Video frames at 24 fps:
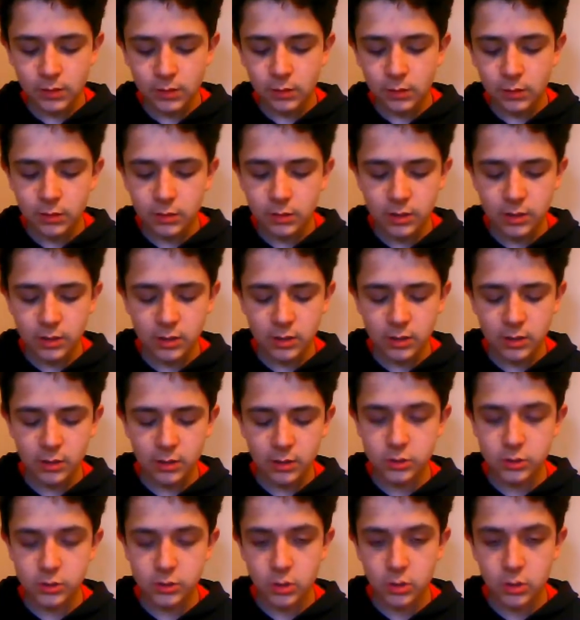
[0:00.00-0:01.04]
Like
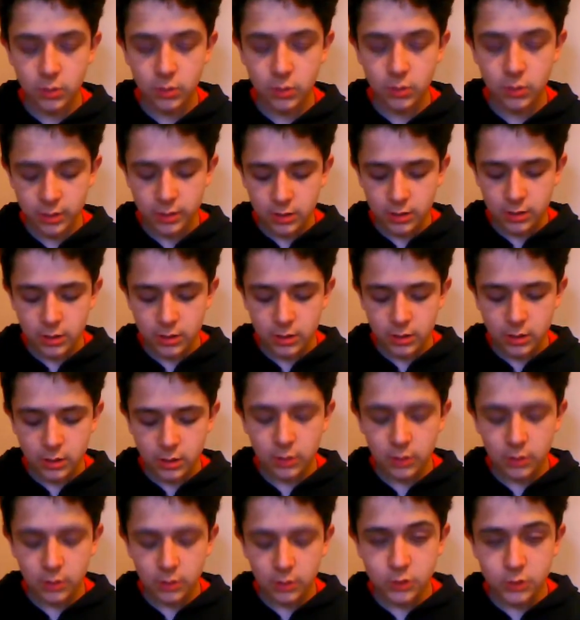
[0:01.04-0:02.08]
also on
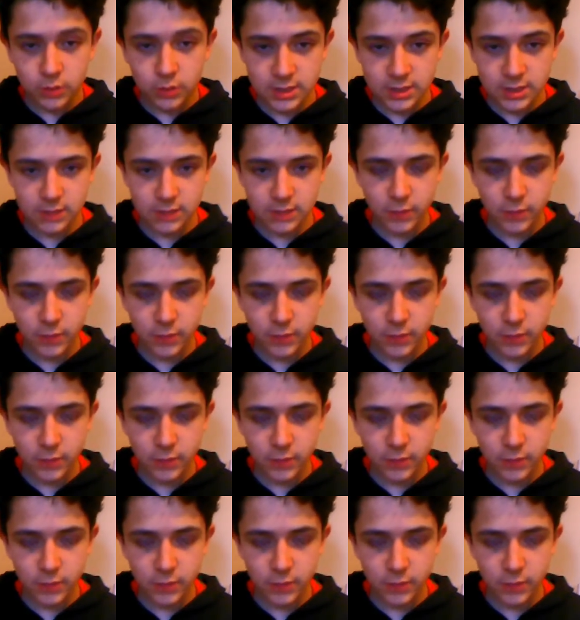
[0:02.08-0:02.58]
the Tusken Raider,